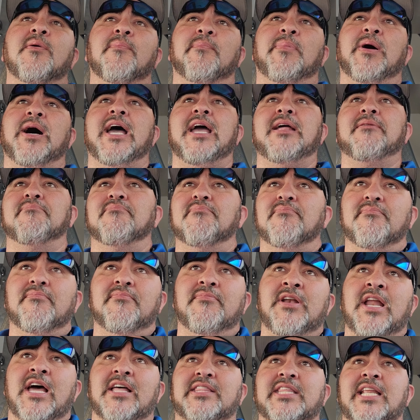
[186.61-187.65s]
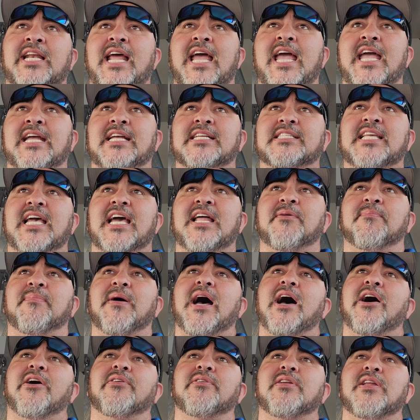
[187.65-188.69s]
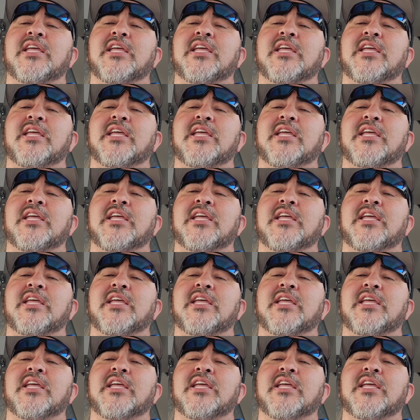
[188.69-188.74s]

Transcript: But nothing to hang his head about.